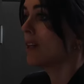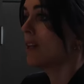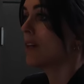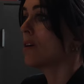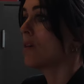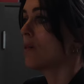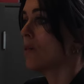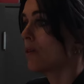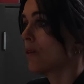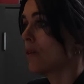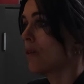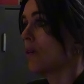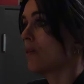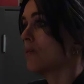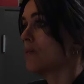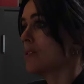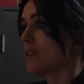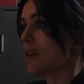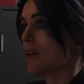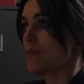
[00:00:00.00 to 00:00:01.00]
really going
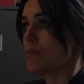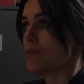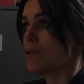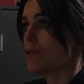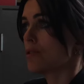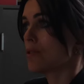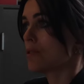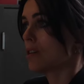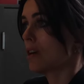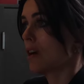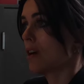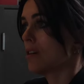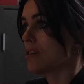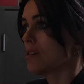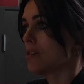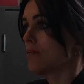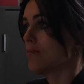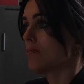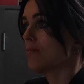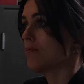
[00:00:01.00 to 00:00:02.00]
on is that I was just
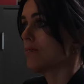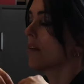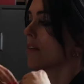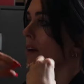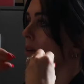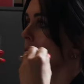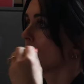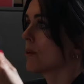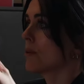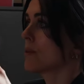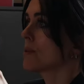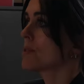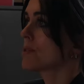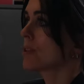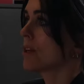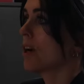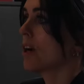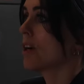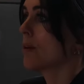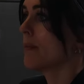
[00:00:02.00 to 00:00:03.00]
scared. I think what I was
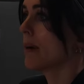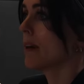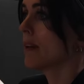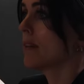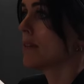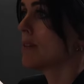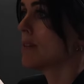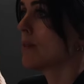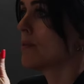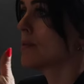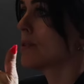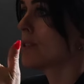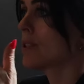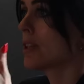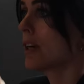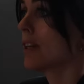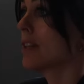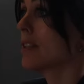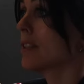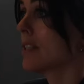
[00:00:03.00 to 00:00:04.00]
scared about is I was
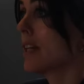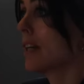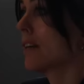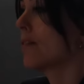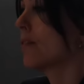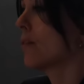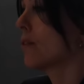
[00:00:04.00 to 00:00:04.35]
scared to take